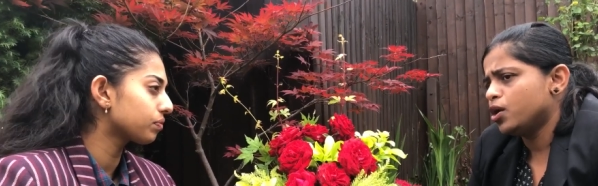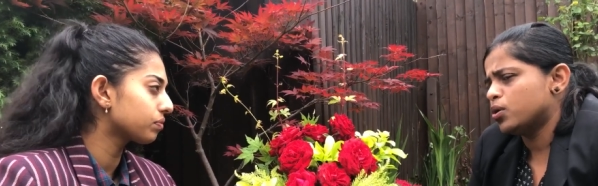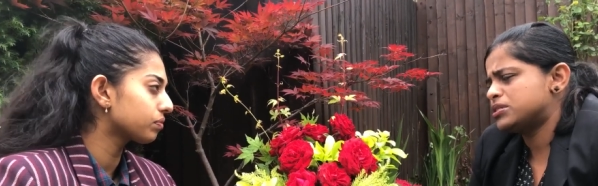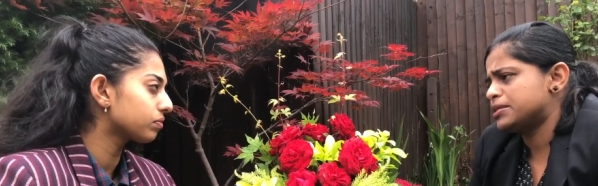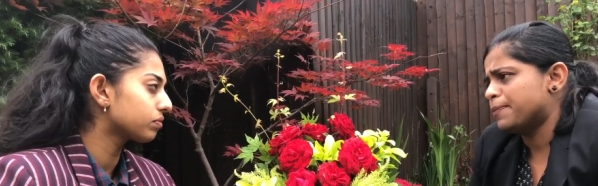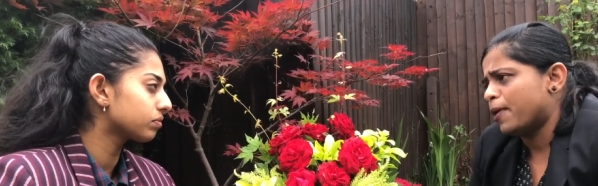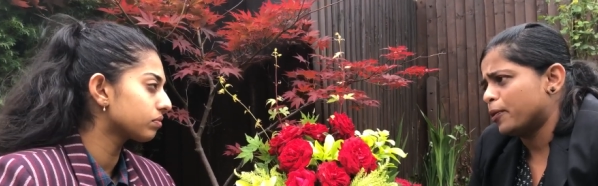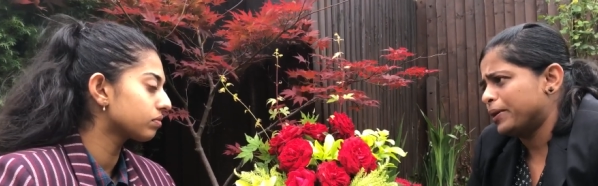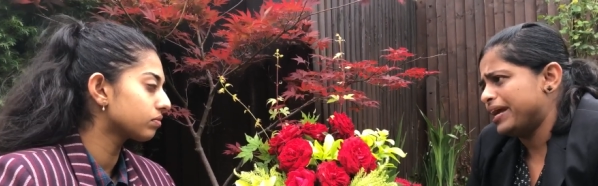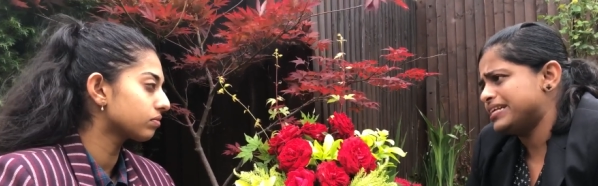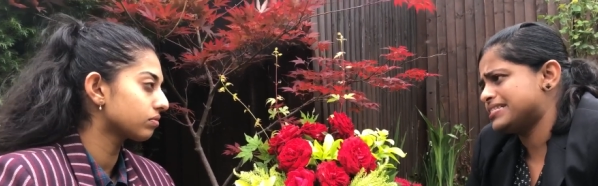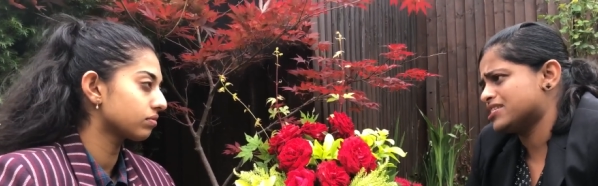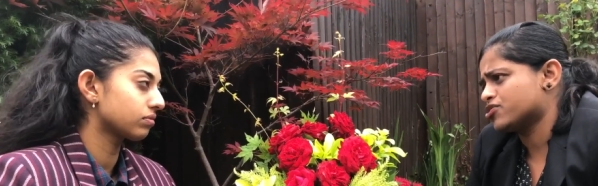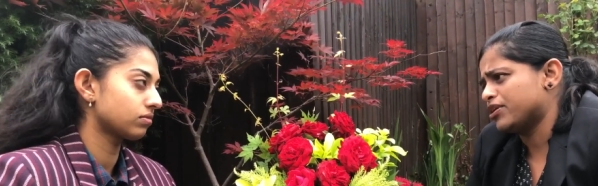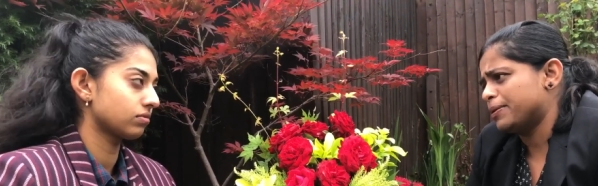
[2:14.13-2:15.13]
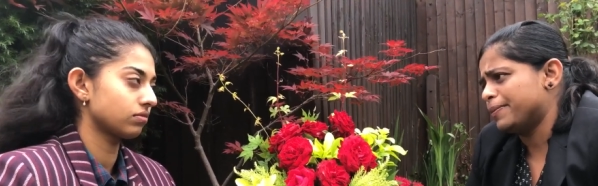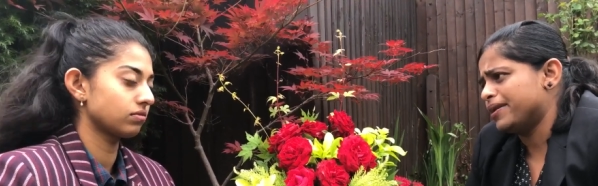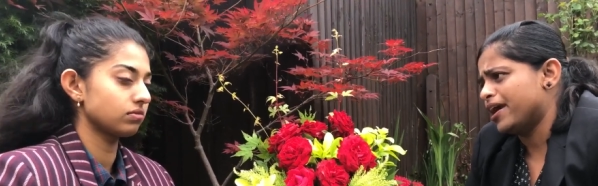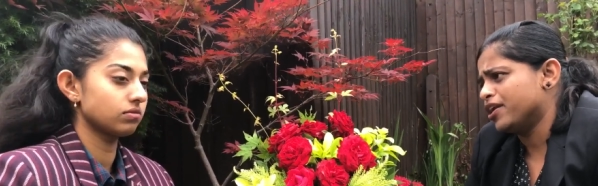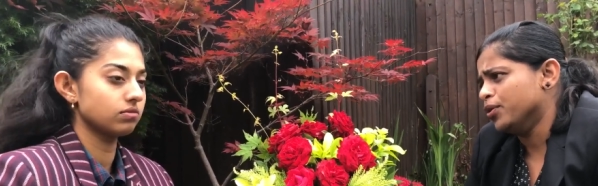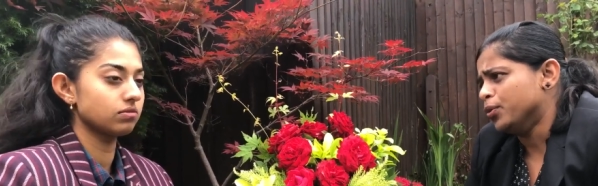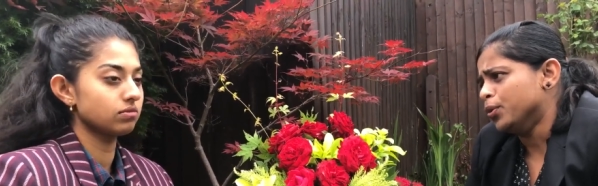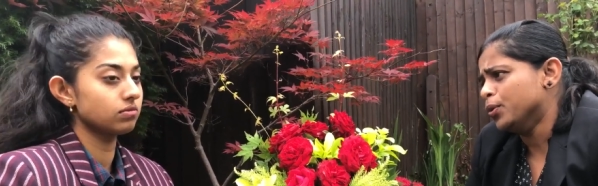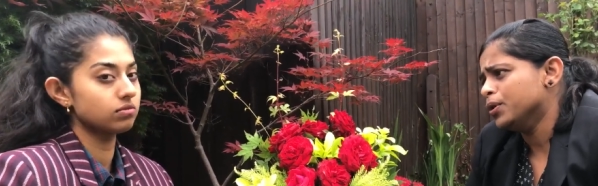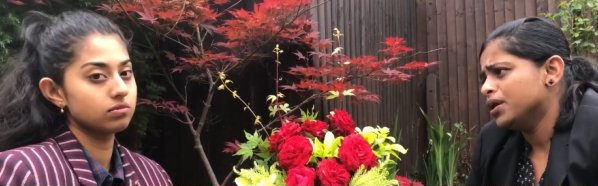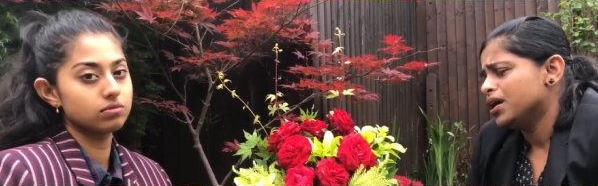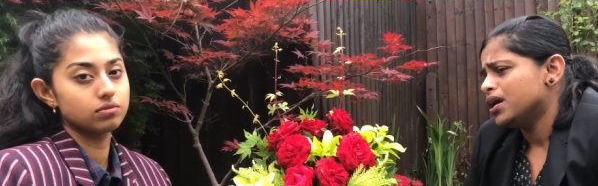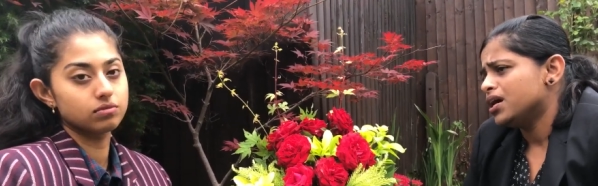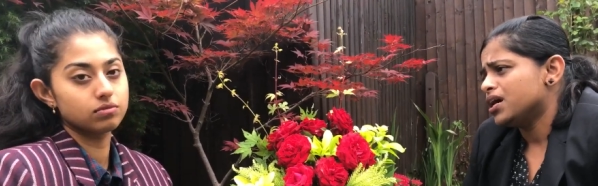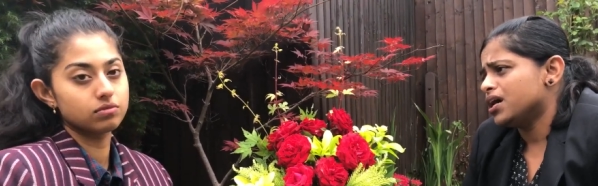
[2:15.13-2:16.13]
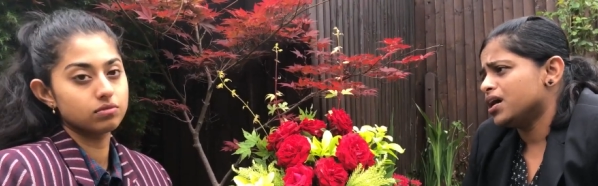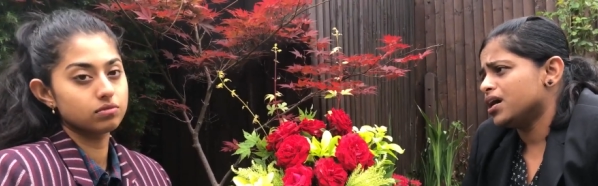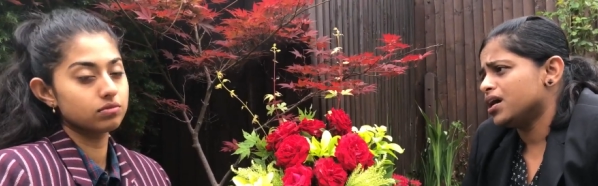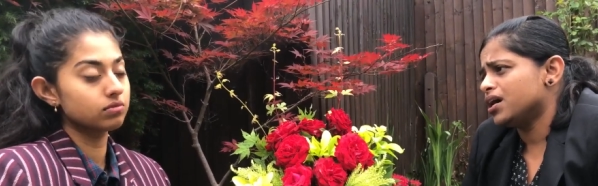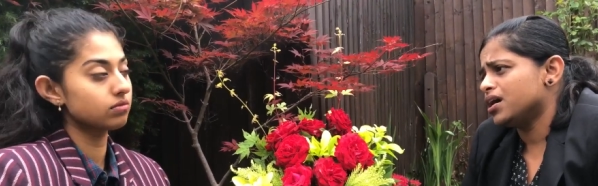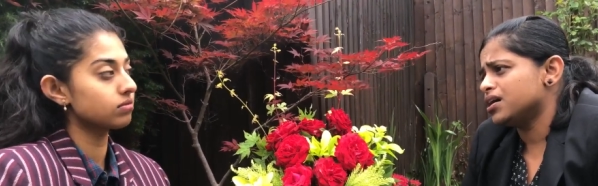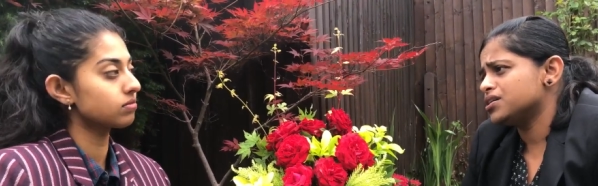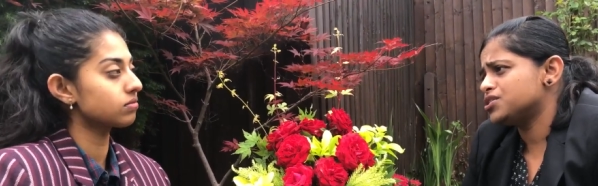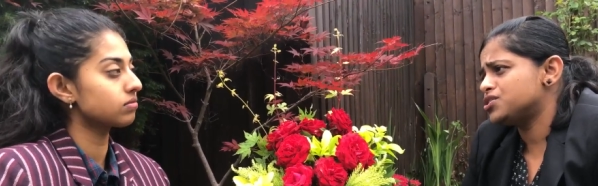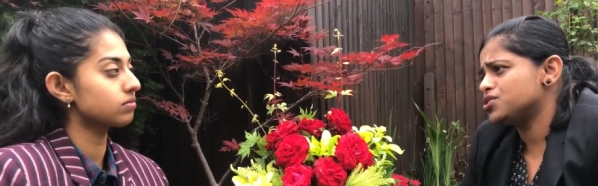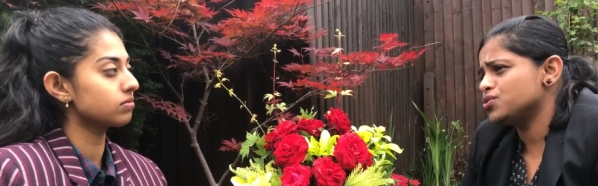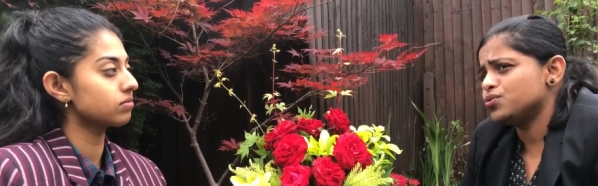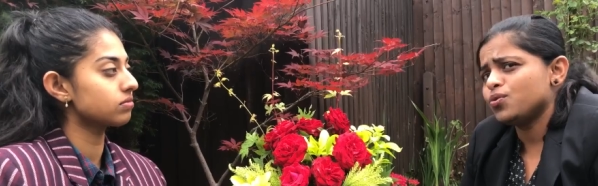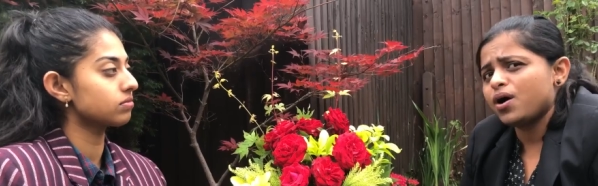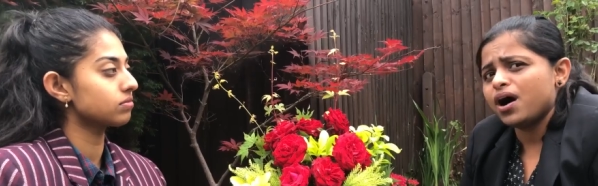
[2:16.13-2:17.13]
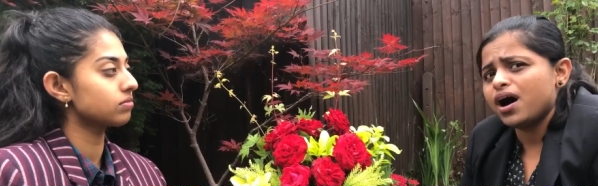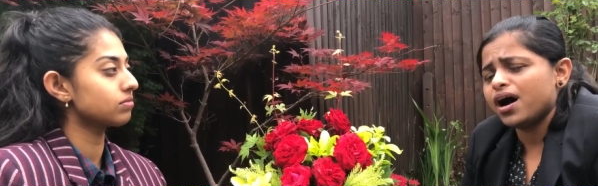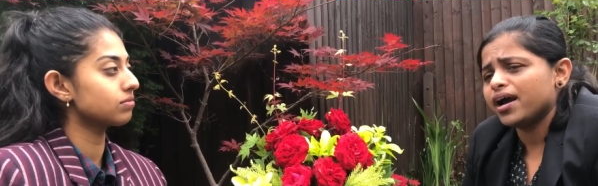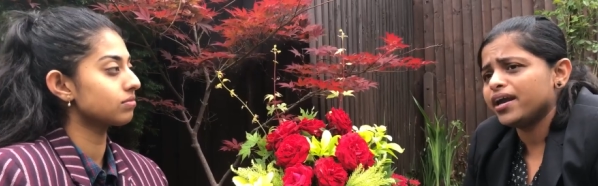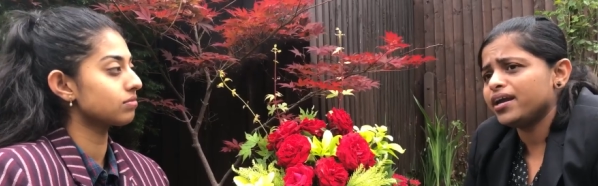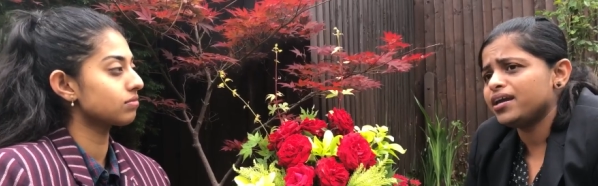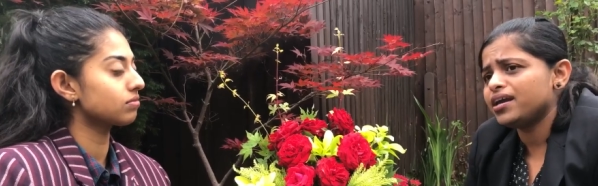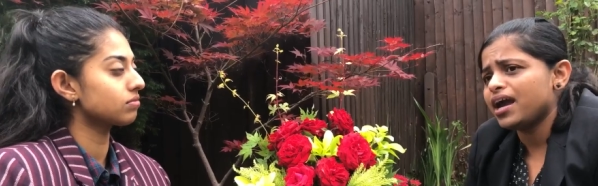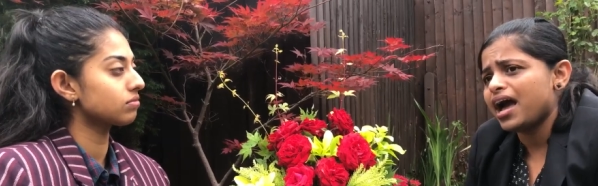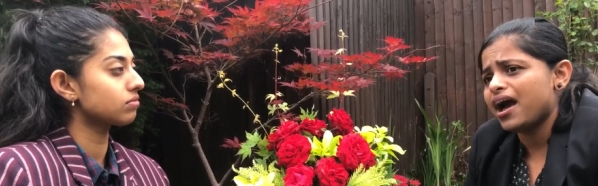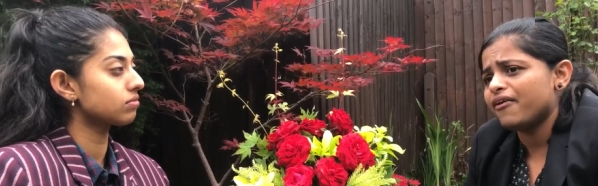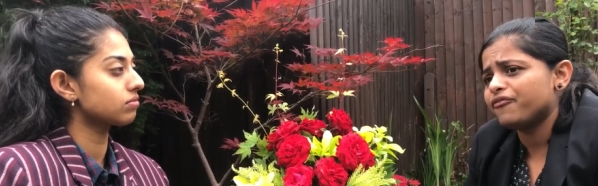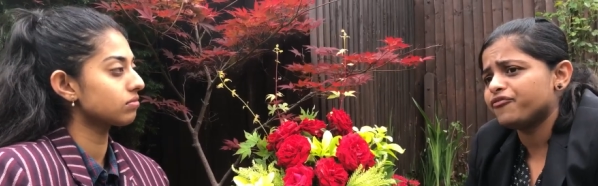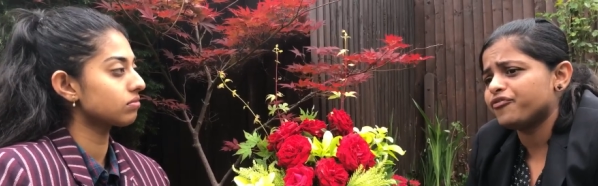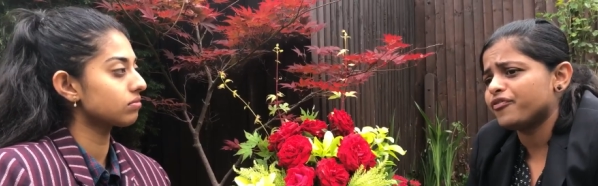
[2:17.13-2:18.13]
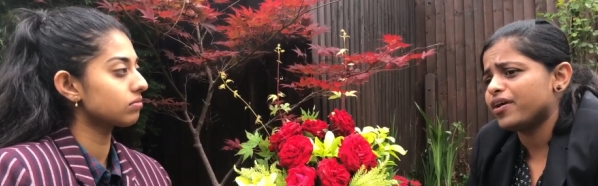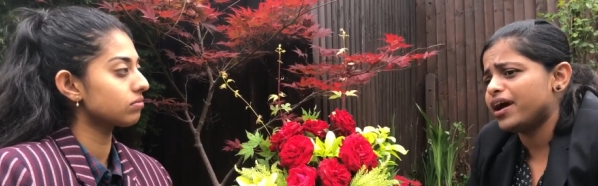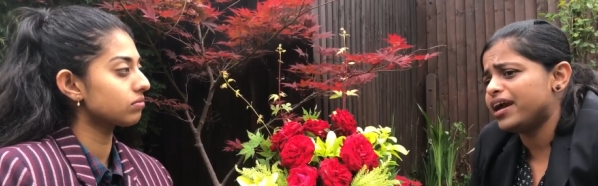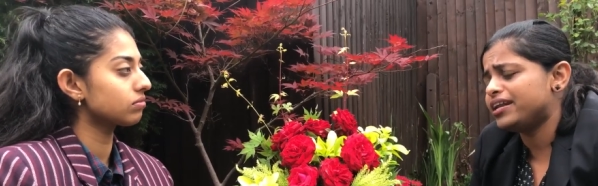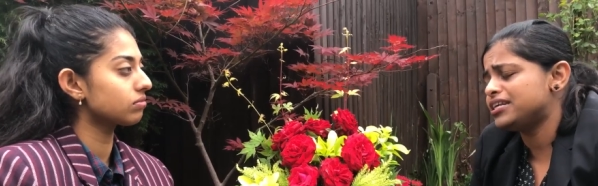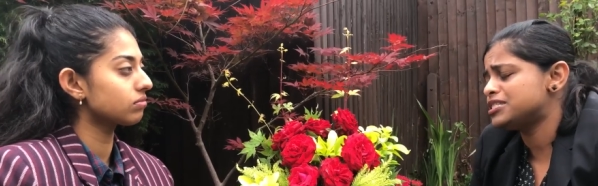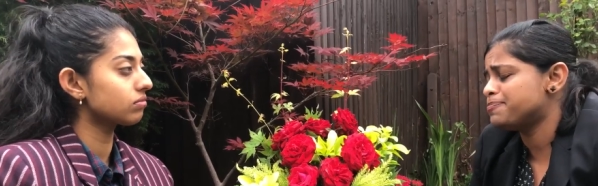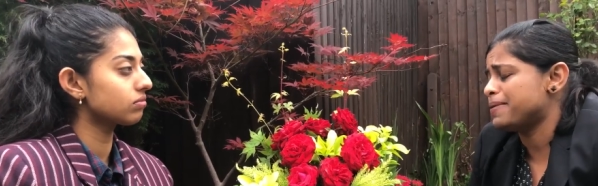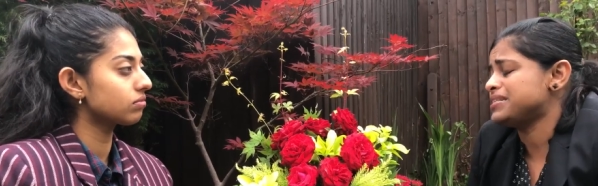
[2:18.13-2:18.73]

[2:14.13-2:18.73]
Speaker 1: lots about laser treatment and all. Uh, do I have any